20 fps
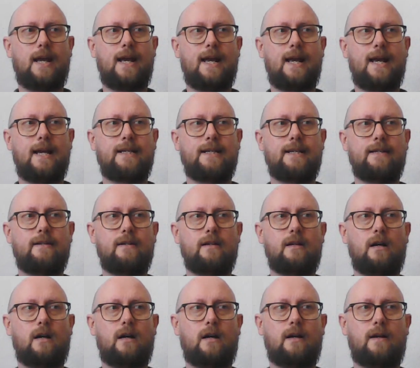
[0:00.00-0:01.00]
And
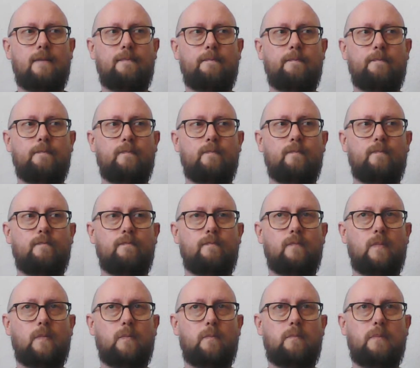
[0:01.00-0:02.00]
um,
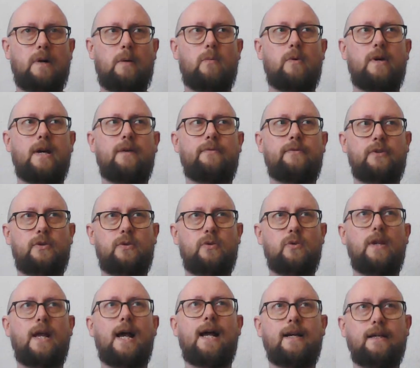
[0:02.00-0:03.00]
but we have to
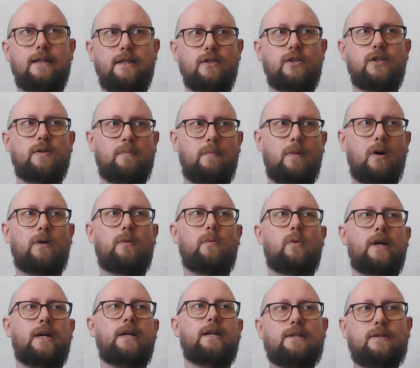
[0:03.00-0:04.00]
do that in a smart
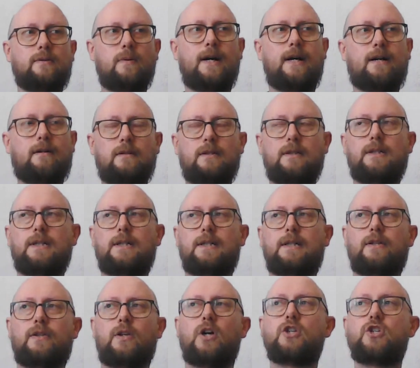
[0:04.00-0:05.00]
way as well,
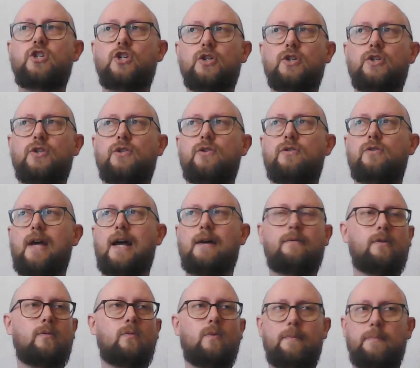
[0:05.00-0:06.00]
not just
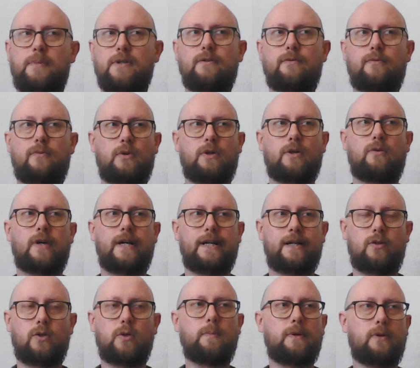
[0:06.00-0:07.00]
having weapons for the greater
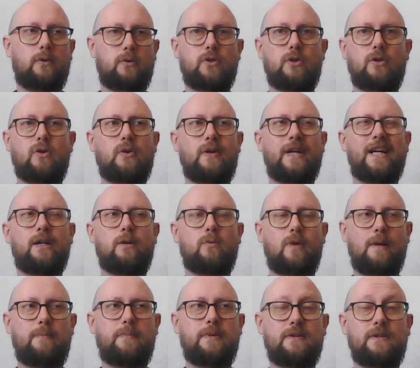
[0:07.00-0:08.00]
good, but also creating
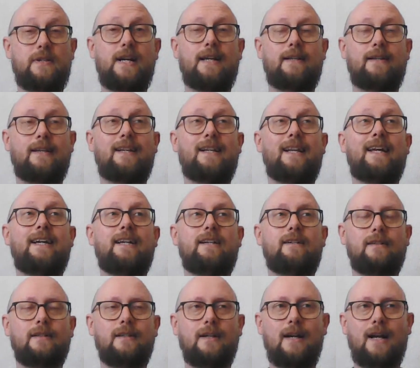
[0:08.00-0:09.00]
weapons that then
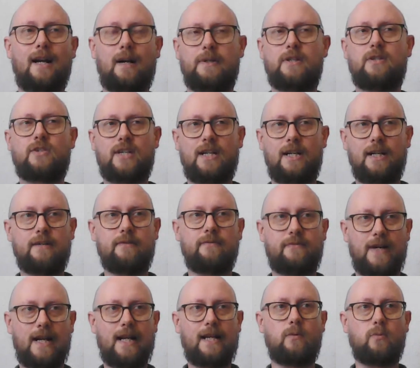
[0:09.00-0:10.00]
later. I mean, Silicon
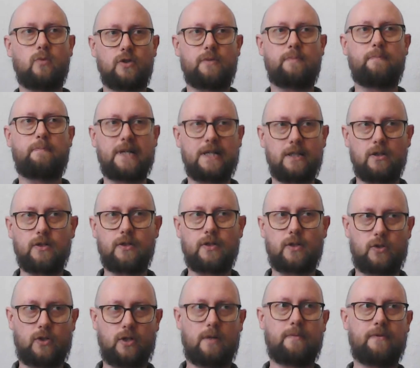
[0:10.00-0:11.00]
Valley was built
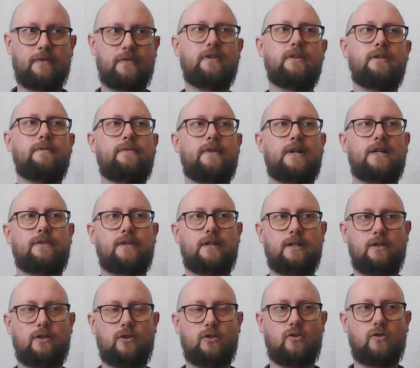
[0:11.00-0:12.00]
on top of the defense
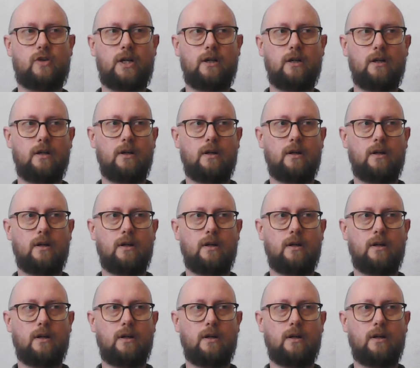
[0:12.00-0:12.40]
industry.